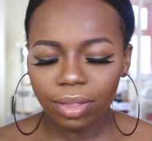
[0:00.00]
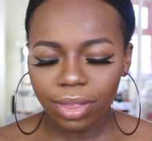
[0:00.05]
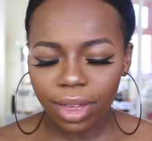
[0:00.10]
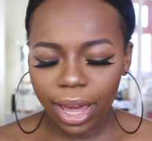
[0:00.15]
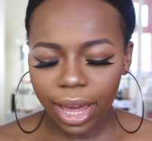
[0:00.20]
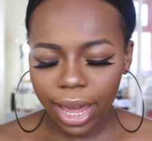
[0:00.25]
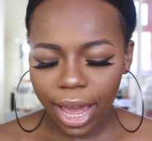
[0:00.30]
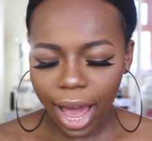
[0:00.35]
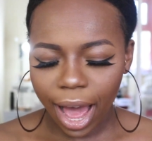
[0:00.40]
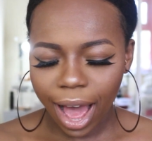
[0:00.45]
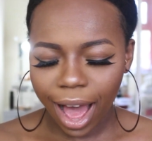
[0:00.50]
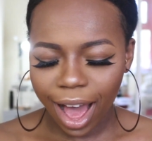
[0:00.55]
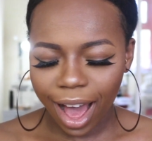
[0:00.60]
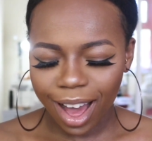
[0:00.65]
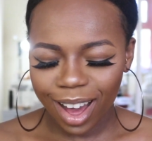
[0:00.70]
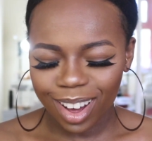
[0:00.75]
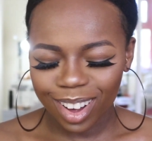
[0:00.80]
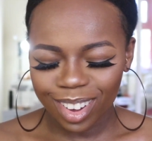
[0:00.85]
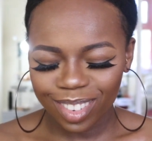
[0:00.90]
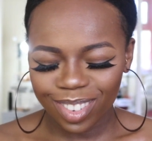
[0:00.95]
they
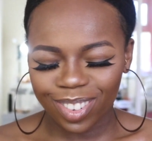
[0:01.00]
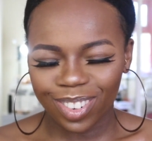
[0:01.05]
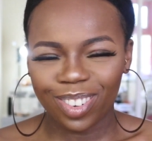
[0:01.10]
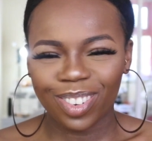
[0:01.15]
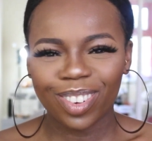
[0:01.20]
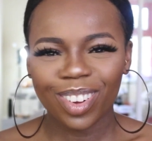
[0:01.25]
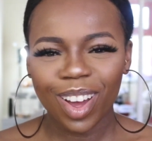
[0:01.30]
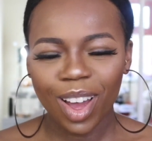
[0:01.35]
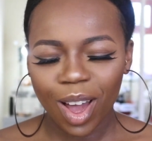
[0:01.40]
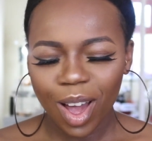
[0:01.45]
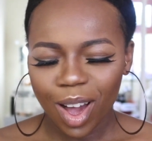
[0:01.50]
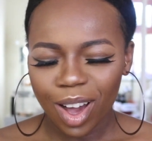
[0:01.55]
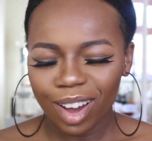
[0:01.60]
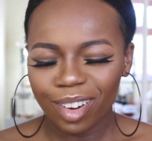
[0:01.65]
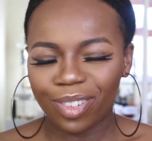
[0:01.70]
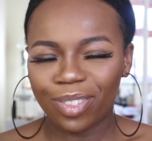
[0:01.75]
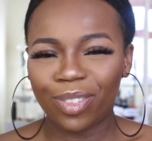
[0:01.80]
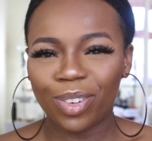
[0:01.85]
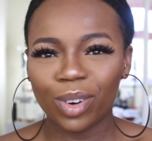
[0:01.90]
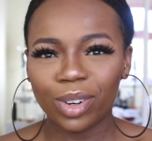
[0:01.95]
have
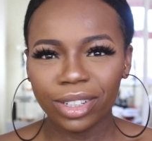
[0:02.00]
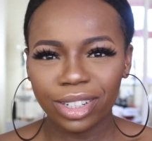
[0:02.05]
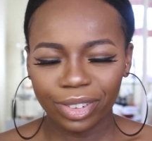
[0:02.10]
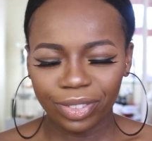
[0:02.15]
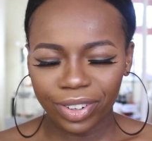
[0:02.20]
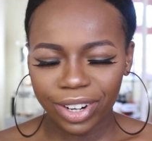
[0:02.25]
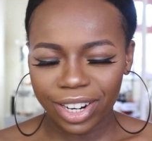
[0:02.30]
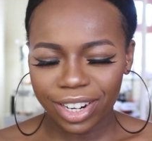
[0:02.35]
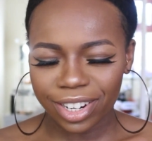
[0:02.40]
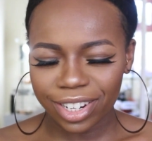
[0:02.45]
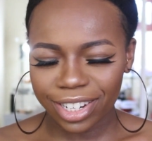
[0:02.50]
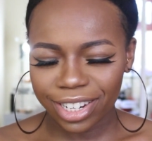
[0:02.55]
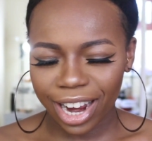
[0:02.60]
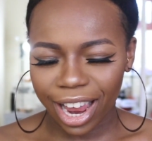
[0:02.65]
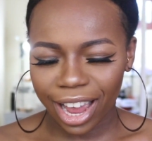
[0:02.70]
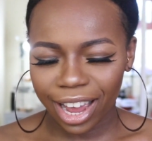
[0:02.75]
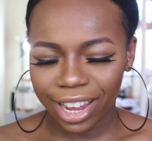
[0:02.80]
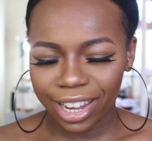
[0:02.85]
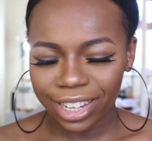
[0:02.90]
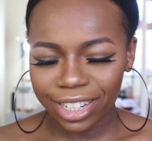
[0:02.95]
4 different
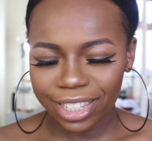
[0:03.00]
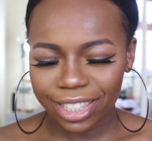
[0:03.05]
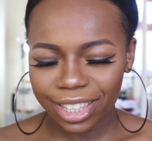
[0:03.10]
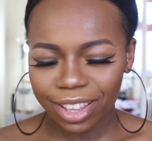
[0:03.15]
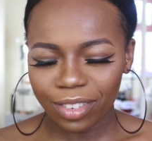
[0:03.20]
shades.